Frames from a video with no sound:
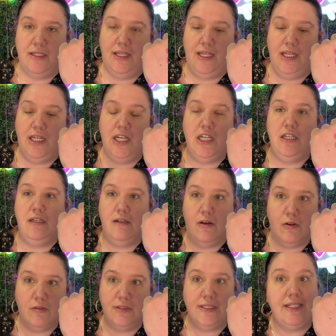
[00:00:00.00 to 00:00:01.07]
He
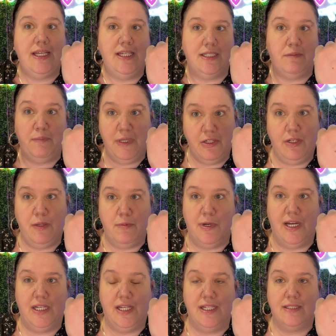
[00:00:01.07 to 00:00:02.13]
knows his beauty
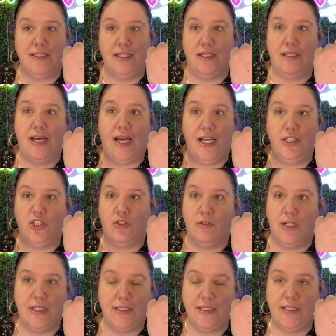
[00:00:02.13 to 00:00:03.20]
products. I
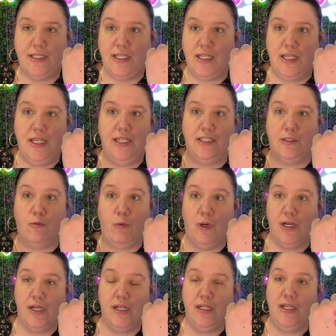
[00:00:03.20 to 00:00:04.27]
trust his
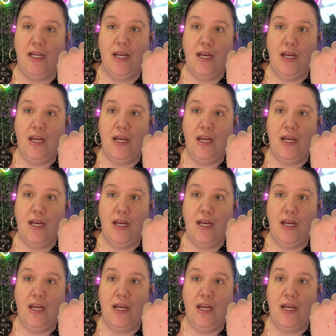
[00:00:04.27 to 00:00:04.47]
word